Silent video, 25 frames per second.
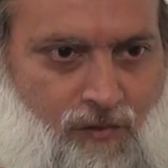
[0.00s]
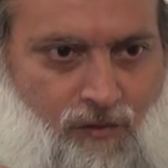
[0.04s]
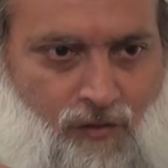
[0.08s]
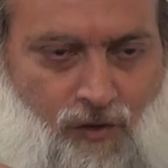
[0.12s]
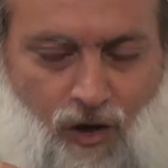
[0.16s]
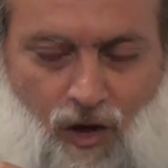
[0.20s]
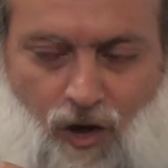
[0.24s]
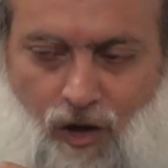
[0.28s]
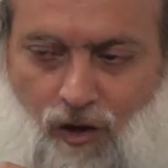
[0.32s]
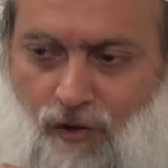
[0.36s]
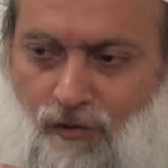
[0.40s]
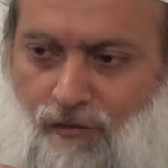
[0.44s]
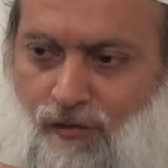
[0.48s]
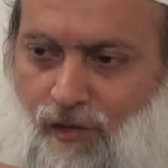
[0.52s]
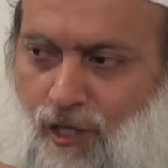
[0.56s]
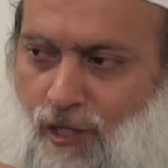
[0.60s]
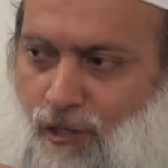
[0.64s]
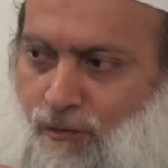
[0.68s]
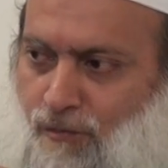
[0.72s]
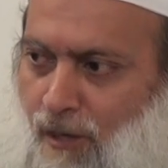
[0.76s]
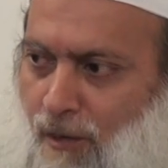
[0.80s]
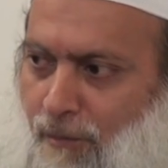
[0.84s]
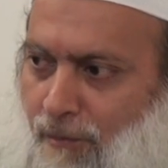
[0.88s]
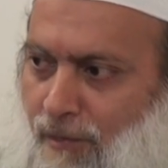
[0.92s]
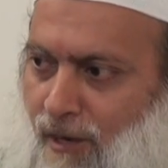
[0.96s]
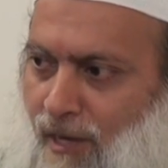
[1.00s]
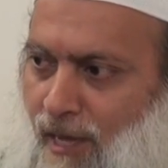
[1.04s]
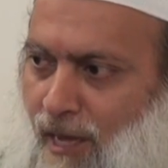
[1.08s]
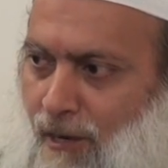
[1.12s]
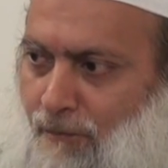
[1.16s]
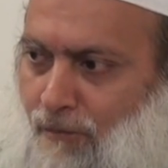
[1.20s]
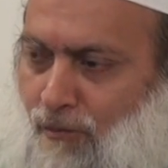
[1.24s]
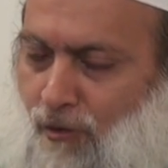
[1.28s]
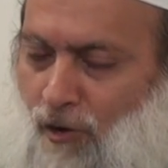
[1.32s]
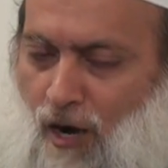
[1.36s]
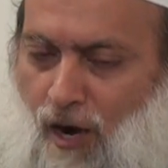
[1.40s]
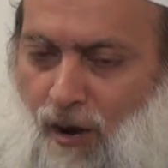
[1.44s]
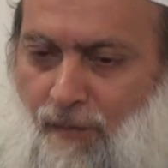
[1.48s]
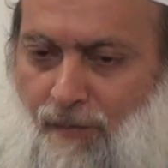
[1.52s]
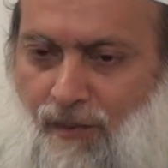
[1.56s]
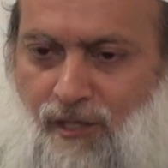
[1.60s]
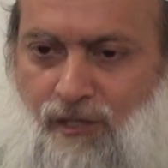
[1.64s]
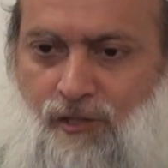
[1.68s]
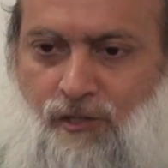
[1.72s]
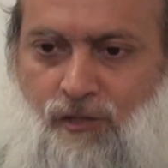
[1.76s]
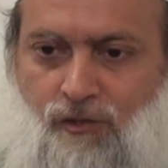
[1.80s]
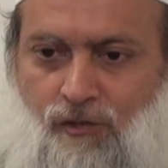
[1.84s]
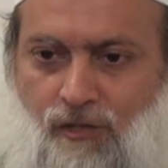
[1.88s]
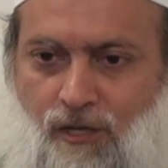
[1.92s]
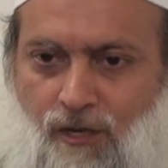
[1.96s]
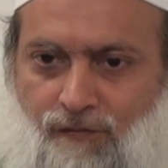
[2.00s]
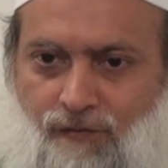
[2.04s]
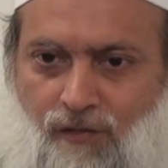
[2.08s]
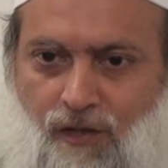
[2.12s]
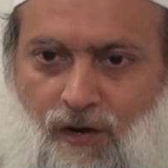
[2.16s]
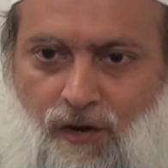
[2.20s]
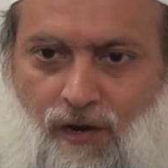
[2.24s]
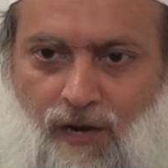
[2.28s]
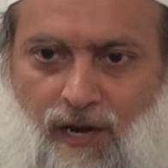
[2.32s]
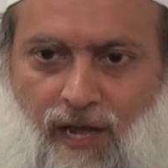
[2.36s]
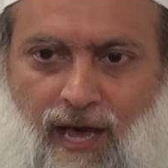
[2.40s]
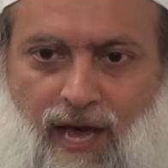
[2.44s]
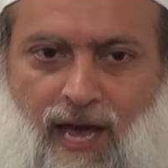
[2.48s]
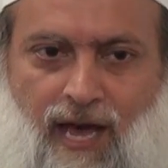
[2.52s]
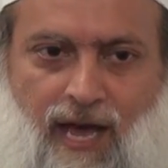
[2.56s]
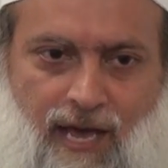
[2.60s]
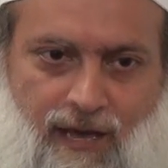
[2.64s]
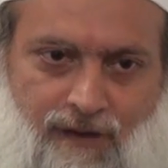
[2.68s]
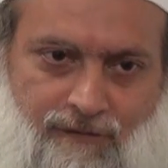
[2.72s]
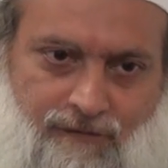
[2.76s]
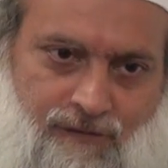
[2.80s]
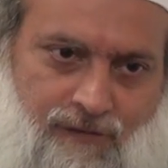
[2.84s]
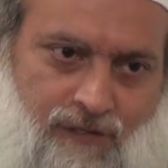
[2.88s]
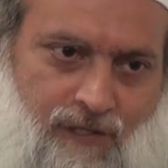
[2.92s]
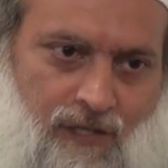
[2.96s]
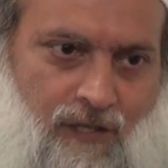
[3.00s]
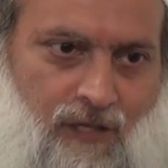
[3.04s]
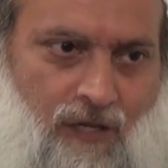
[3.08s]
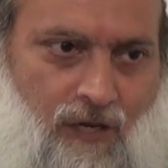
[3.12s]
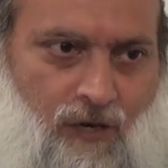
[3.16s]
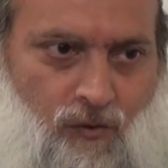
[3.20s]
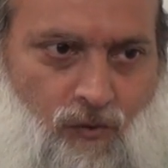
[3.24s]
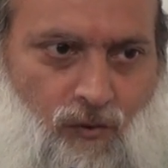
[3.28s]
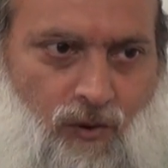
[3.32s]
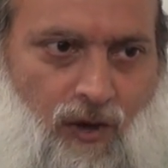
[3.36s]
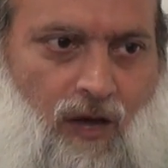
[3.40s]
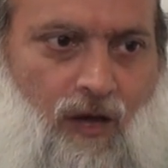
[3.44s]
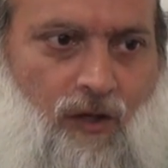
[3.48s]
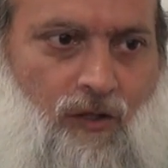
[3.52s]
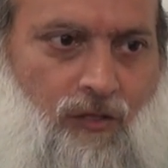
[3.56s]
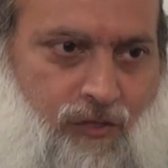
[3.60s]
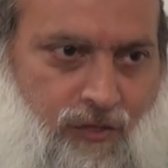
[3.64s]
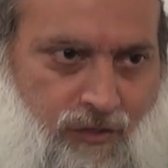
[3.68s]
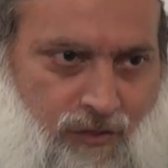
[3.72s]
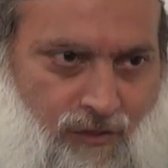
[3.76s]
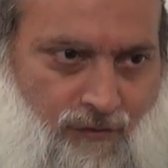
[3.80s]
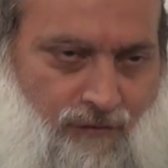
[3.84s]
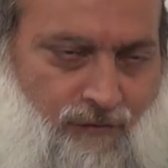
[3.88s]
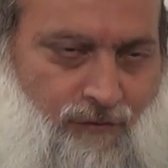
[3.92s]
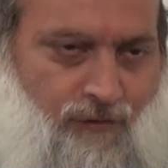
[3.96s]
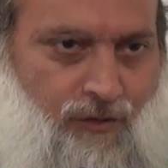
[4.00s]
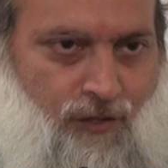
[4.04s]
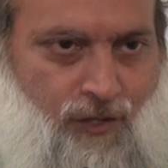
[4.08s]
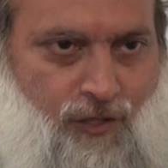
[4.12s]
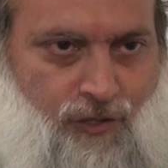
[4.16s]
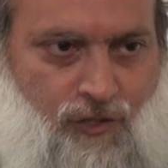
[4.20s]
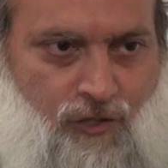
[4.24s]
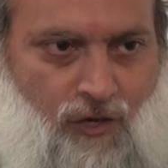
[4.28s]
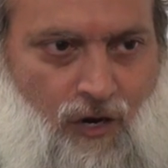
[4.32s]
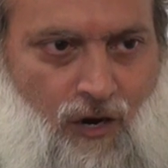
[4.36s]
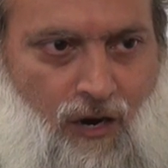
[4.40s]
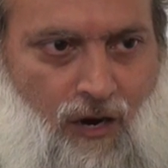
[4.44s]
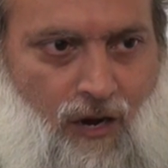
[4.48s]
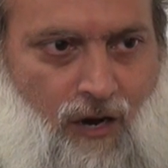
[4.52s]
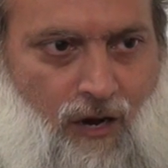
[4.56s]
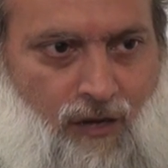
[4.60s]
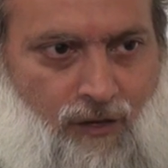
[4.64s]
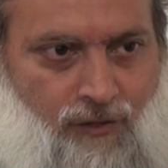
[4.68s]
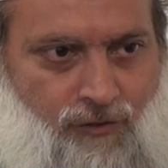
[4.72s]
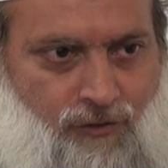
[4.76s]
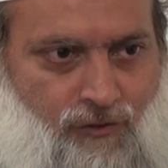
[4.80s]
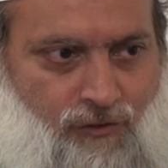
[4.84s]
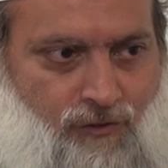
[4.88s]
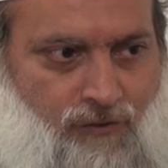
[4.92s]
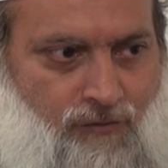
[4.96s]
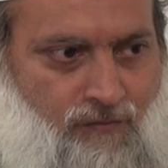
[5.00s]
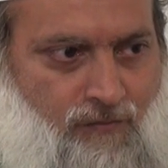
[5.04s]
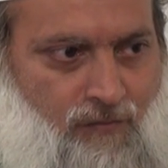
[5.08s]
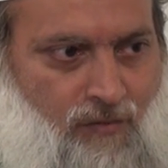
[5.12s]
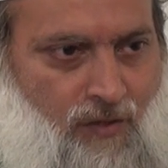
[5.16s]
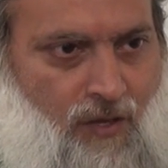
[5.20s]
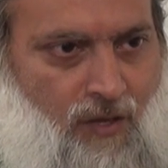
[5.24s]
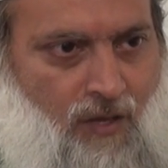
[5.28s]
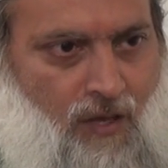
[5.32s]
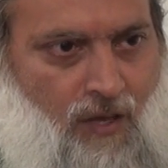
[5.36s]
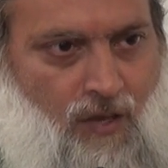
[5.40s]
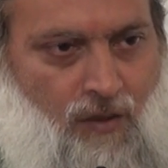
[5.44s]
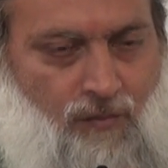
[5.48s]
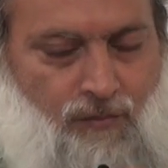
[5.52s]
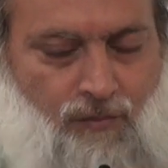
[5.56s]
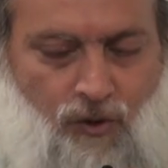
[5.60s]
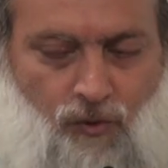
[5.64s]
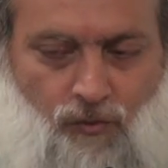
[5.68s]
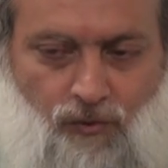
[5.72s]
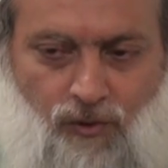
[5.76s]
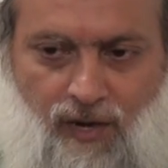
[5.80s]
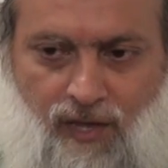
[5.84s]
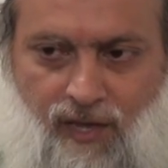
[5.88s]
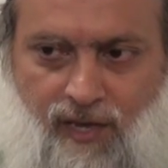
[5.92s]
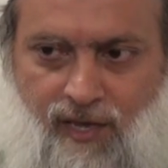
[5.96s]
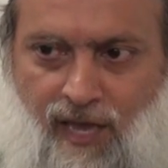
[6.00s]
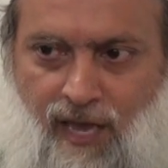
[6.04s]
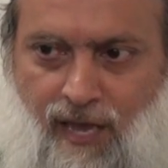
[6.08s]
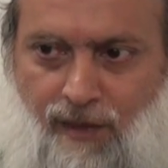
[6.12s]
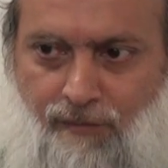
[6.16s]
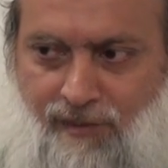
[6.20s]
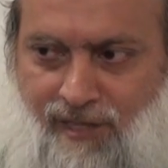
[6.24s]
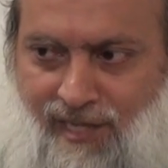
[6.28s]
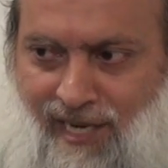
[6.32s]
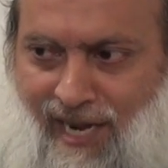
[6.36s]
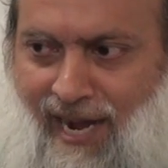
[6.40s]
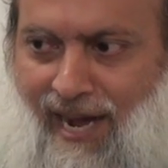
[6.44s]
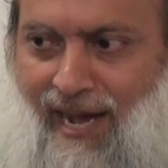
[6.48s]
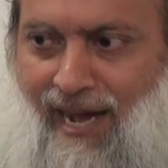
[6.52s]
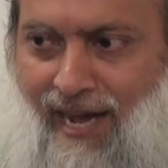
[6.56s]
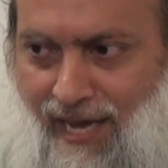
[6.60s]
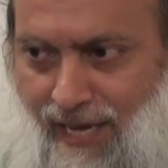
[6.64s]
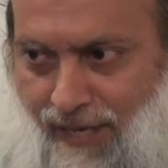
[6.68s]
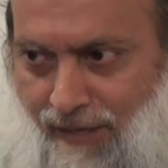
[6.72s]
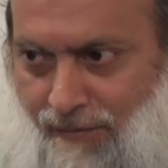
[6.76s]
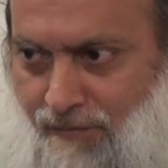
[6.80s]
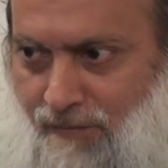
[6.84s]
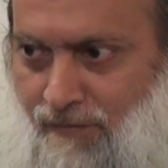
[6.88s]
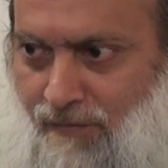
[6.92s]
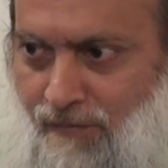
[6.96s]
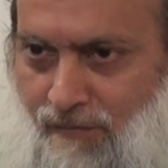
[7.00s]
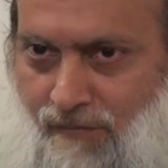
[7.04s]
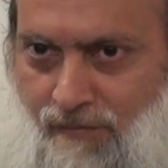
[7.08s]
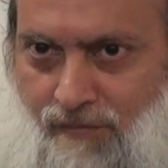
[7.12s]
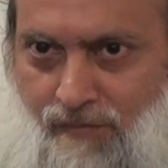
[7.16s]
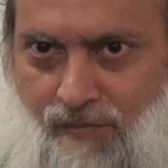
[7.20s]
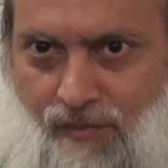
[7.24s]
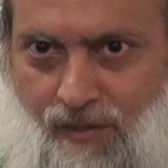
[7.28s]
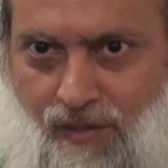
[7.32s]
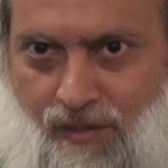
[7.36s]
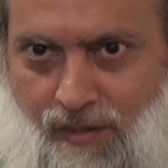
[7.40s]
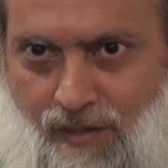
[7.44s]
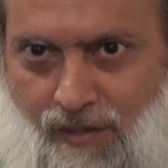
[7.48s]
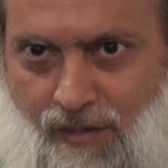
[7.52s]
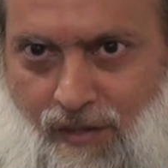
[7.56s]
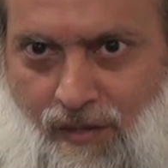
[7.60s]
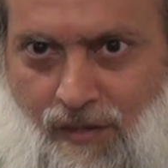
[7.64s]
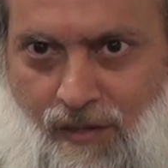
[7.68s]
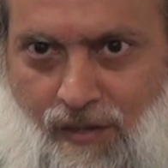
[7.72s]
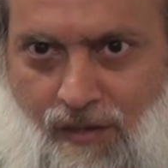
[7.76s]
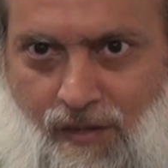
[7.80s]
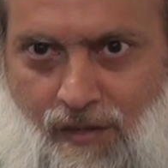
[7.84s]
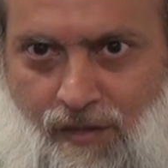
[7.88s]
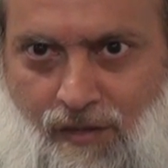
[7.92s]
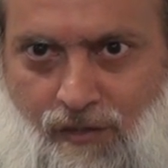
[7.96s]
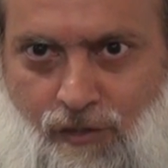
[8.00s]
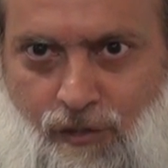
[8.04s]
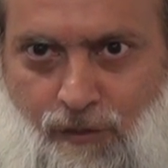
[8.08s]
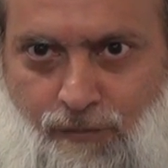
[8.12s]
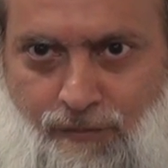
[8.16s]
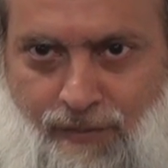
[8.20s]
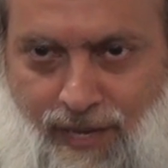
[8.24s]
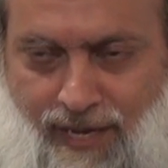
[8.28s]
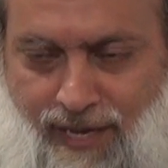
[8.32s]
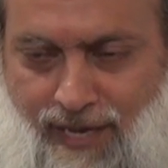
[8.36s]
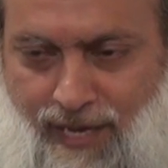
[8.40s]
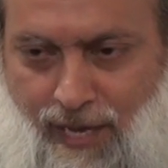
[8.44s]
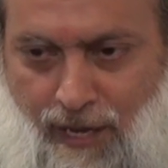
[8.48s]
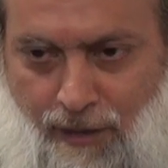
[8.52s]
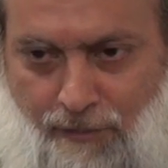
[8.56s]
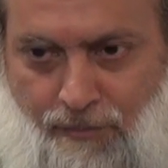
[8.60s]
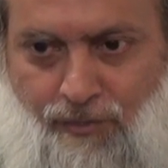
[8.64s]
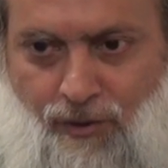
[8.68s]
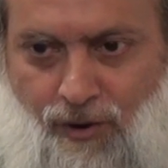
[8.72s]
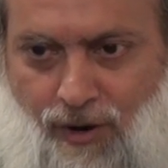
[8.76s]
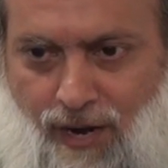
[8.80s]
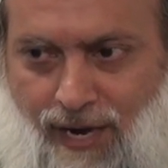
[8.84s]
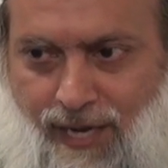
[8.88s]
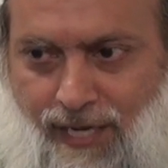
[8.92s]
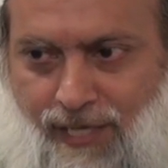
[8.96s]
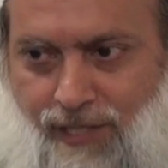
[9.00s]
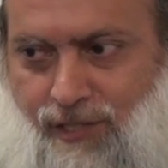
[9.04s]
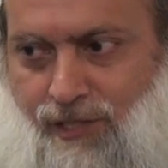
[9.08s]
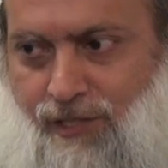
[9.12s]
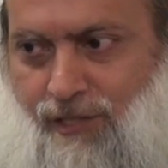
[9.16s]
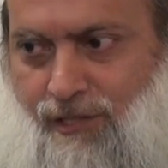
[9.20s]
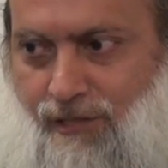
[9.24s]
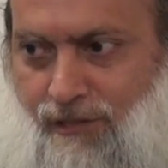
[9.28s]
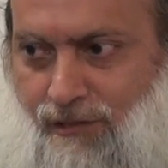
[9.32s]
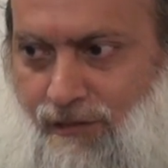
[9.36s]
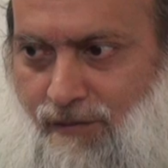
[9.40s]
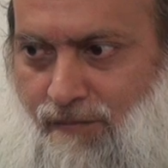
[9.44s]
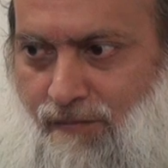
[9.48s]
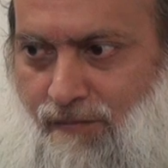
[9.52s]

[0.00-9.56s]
So all of these people had promised to give their lives and their wealth for this cause, but when it came time to pay a price,